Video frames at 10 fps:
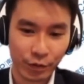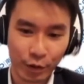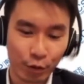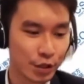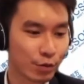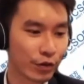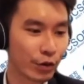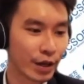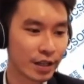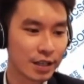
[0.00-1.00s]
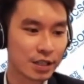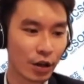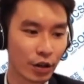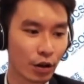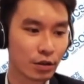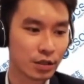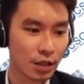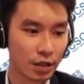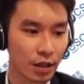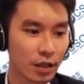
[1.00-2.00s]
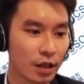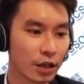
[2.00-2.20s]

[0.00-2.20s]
who is viewing this, you are not certain.